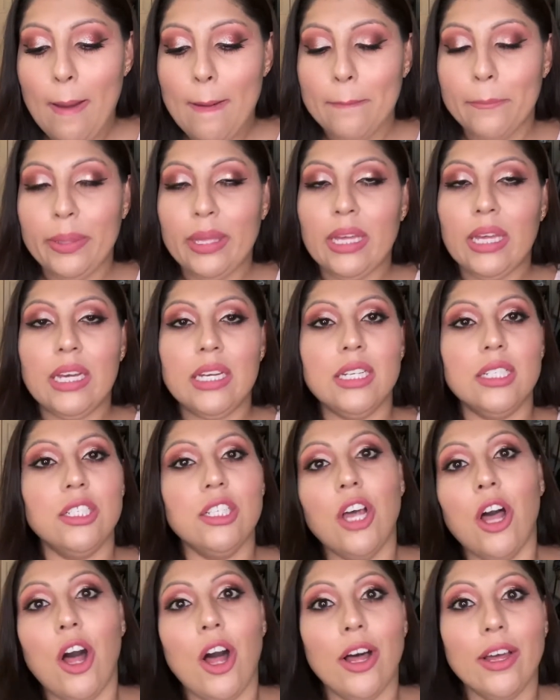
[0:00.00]
be
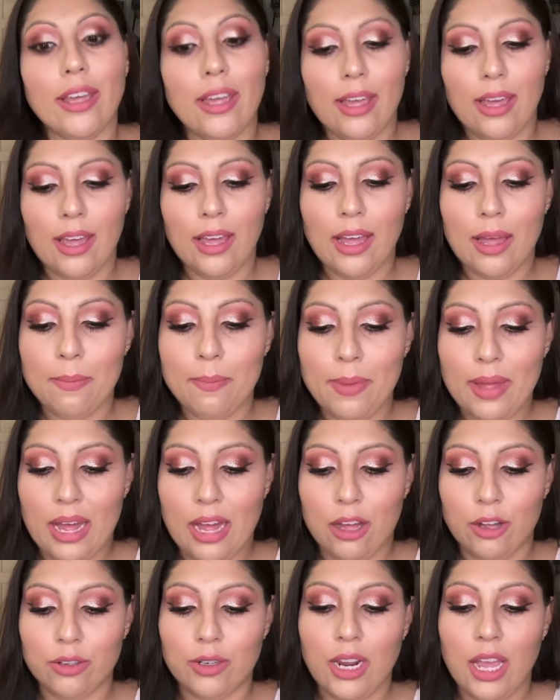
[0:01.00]
talking
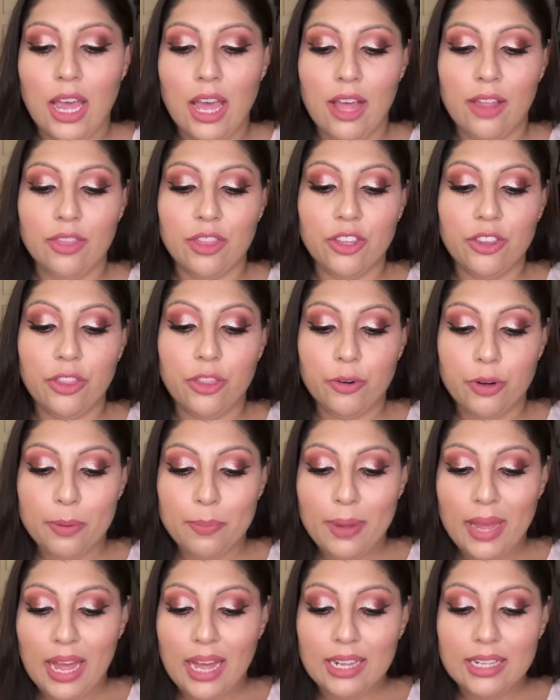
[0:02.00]
about the three
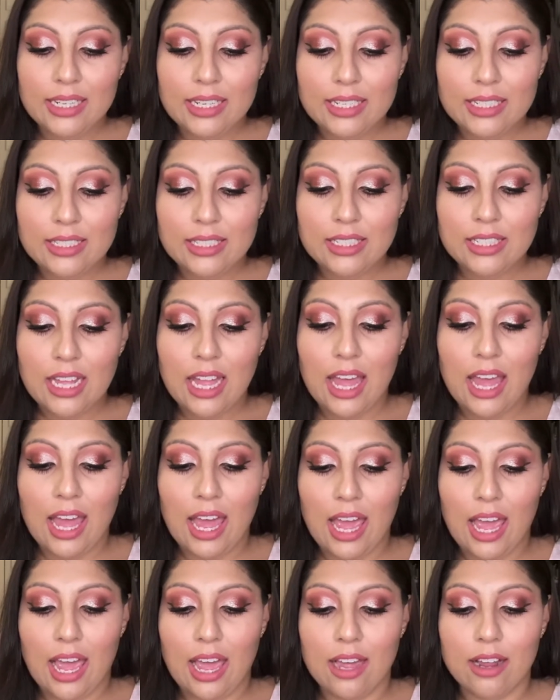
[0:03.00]
palettes
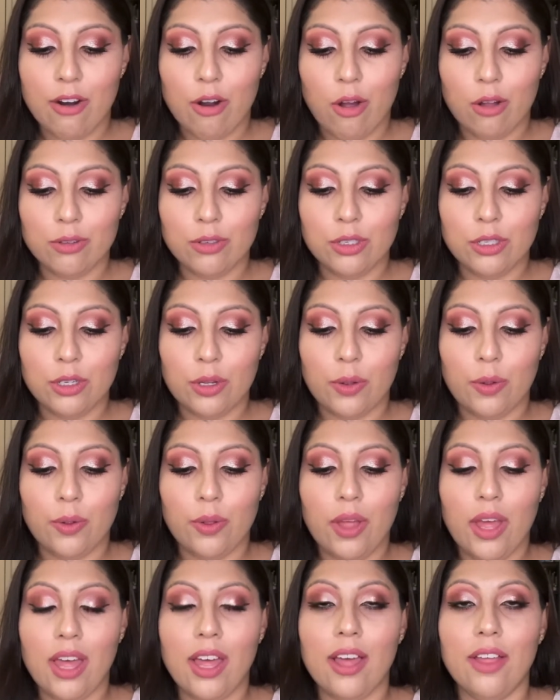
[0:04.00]
and
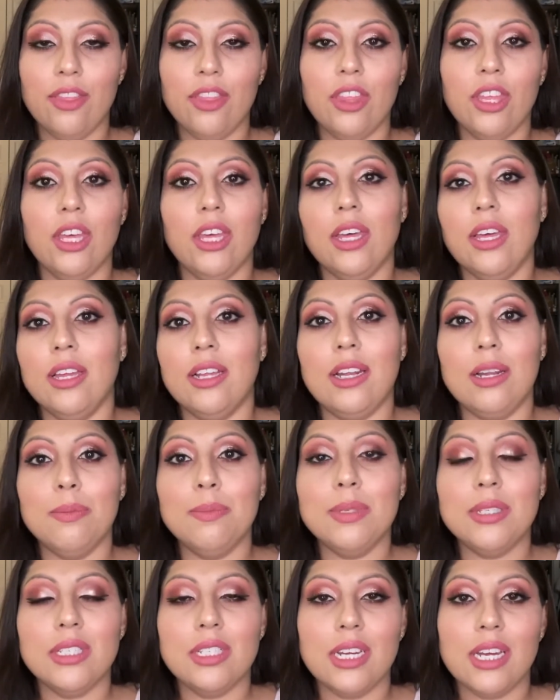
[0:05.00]
also the
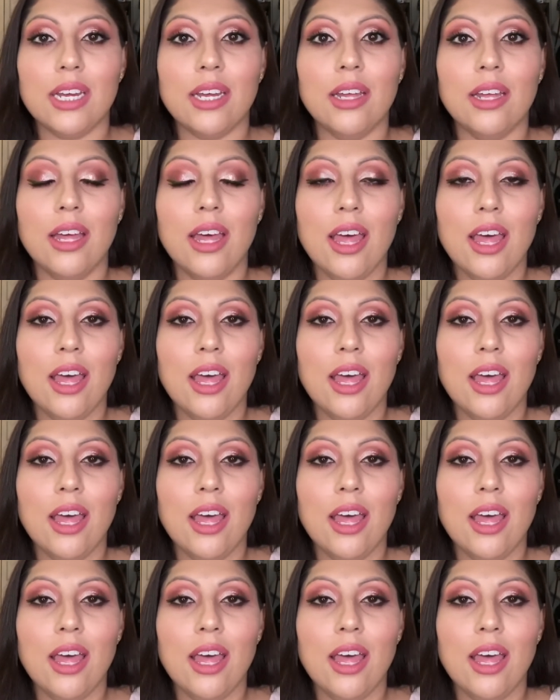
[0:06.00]
lipstick